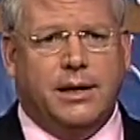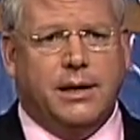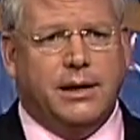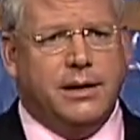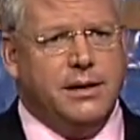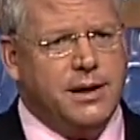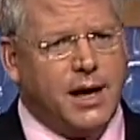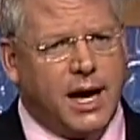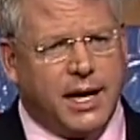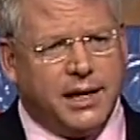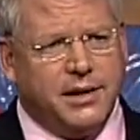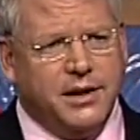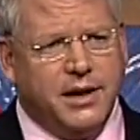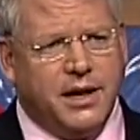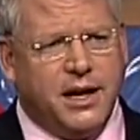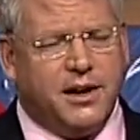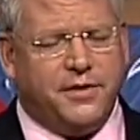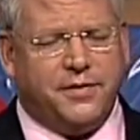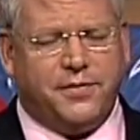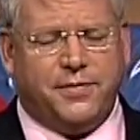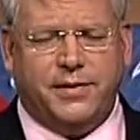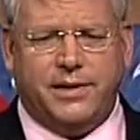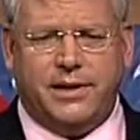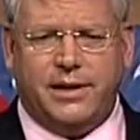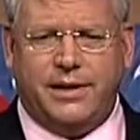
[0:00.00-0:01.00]
Not
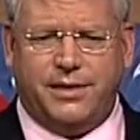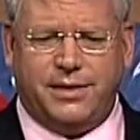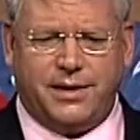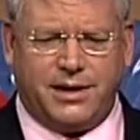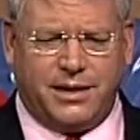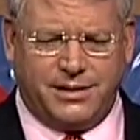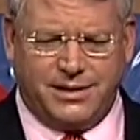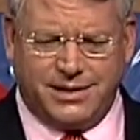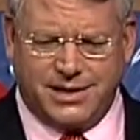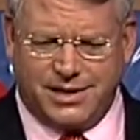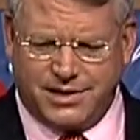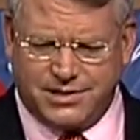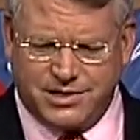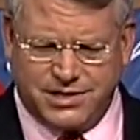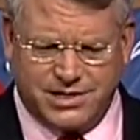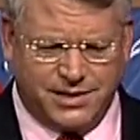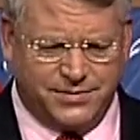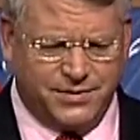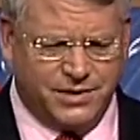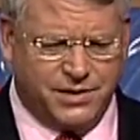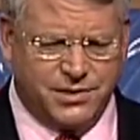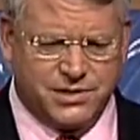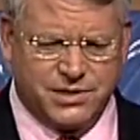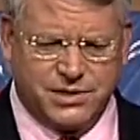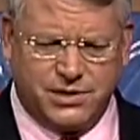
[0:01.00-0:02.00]
enough. And I thought, gosh,
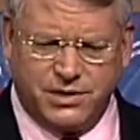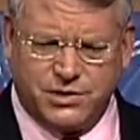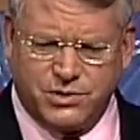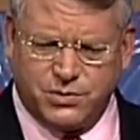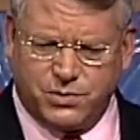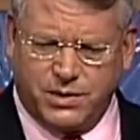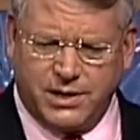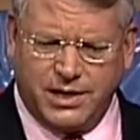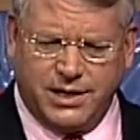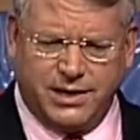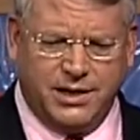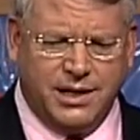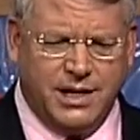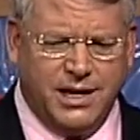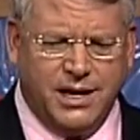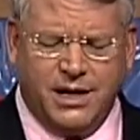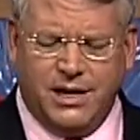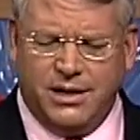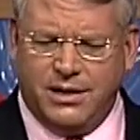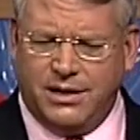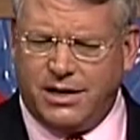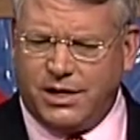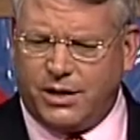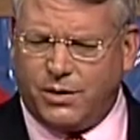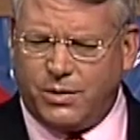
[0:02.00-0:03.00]
7 goes into 20.
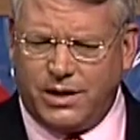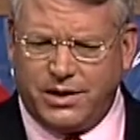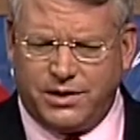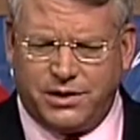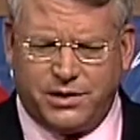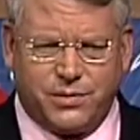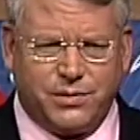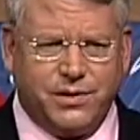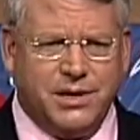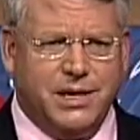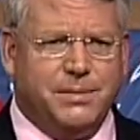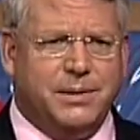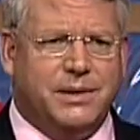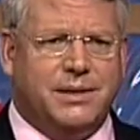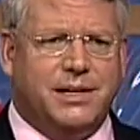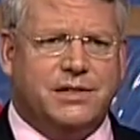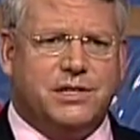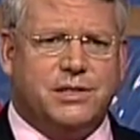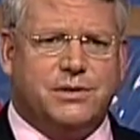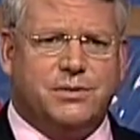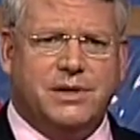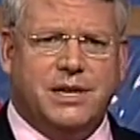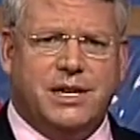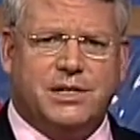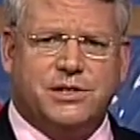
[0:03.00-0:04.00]
Not quite 3, but
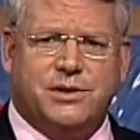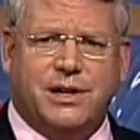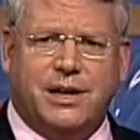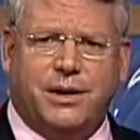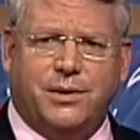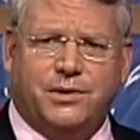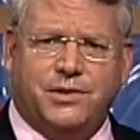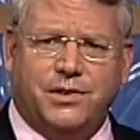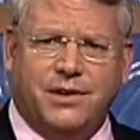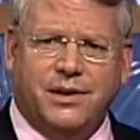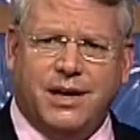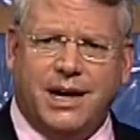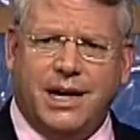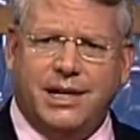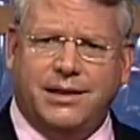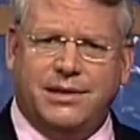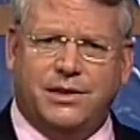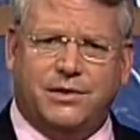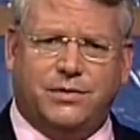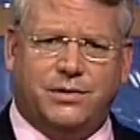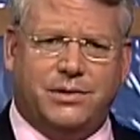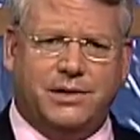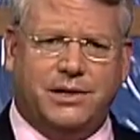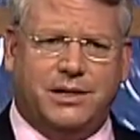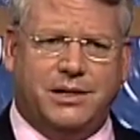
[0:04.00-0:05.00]
that's 3 extra hours a night.
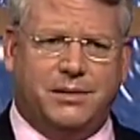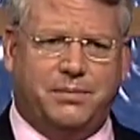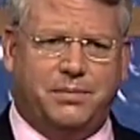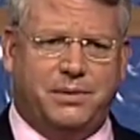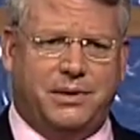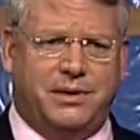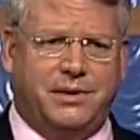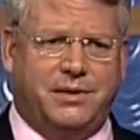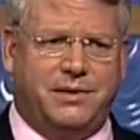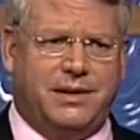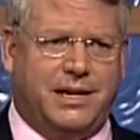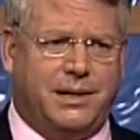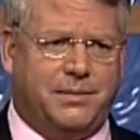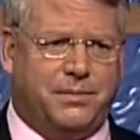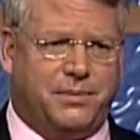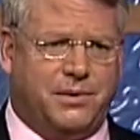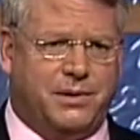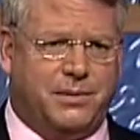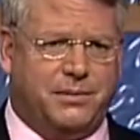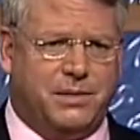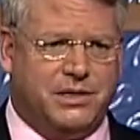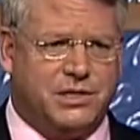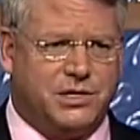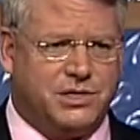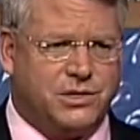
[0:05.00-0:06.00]
That's really going to put a damper
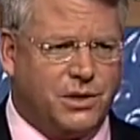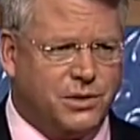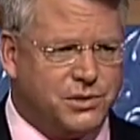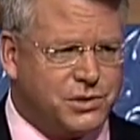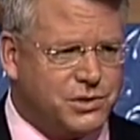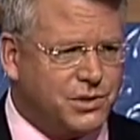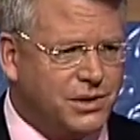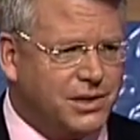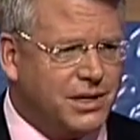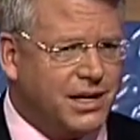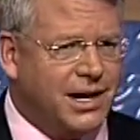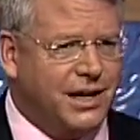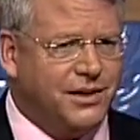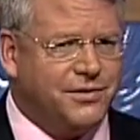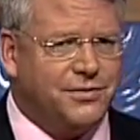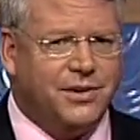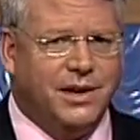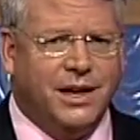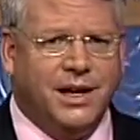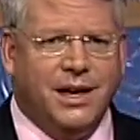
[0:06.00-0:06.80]
on my social life.